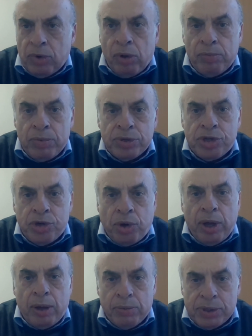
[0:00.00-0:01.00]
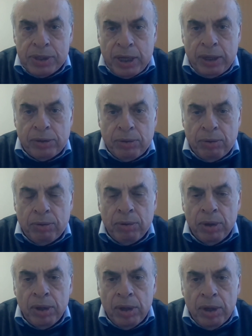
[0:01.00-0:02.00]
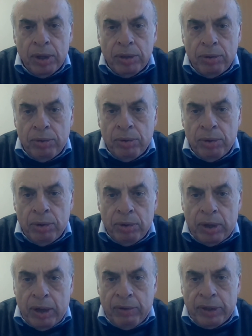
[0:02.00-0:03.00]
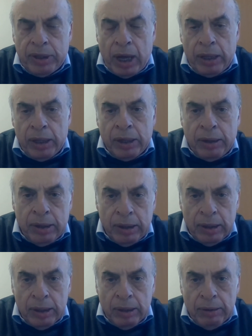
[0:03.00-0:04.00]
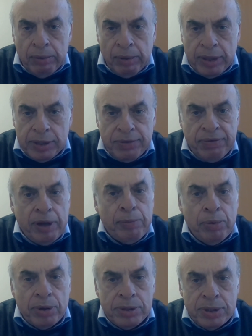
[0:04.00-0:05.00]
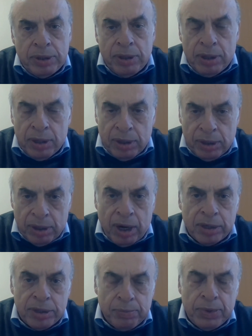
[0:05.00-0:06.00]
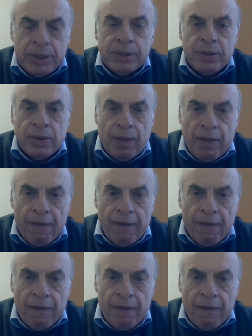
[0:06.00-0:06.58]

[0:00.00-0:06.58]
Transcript: almost joy, I would say, to have a dialogue with this free person in the Russian prison.